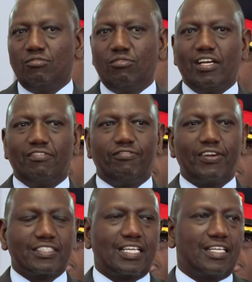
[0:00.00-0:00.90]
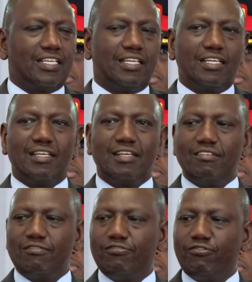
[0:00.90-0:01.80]
We have factored in
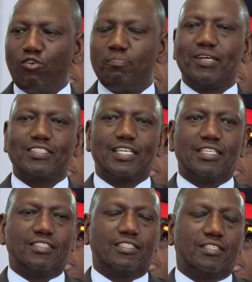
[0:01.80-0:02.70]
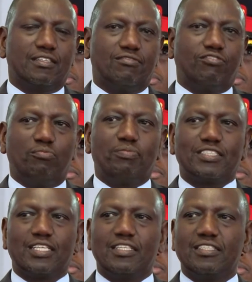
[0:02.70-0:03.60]
4%.
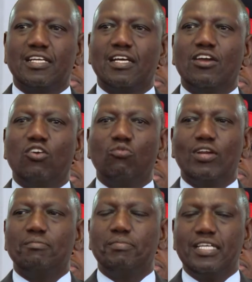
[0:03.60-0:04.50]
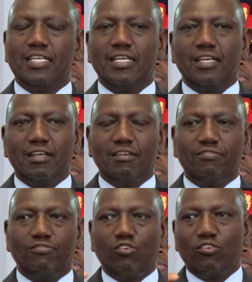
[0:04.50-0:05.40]
4% will be
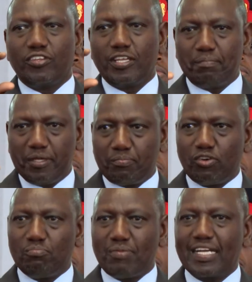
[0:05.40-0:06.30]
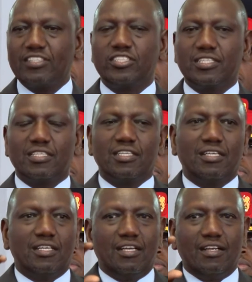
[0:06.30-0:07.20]
for the people managing
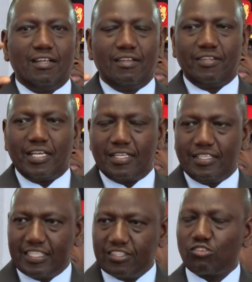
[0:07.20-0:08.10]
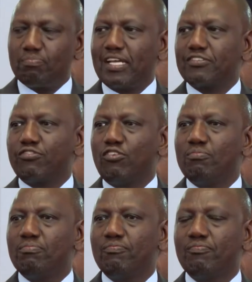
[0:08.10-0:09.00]
the digital platform,